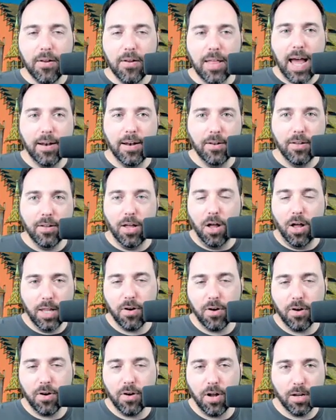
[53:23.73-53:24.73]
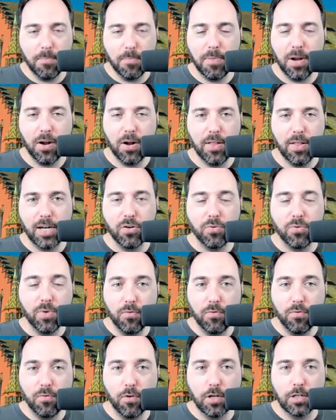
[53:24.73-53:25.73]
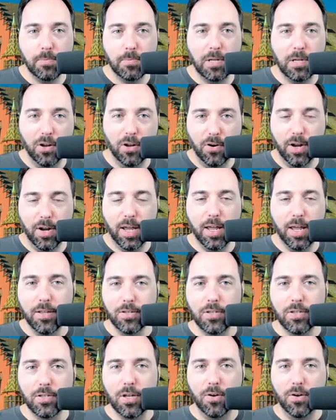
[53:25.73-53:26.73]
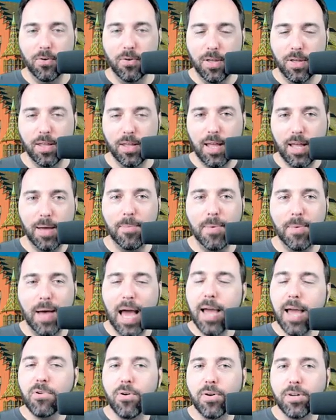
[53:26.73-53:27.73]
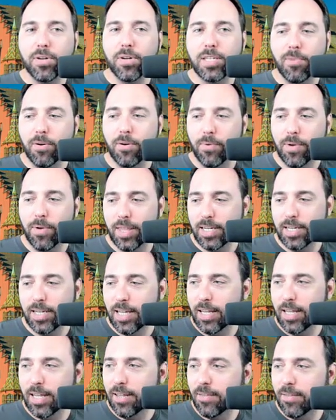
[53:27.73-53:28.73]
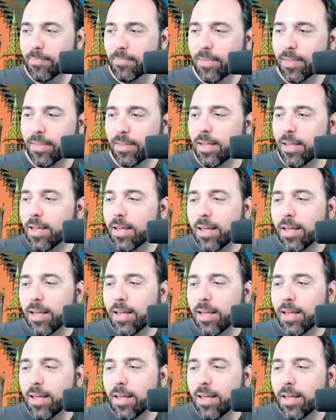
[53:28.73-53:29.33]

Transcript: I'll later on compare that to reinforcement learning. So I am going somewhere with it.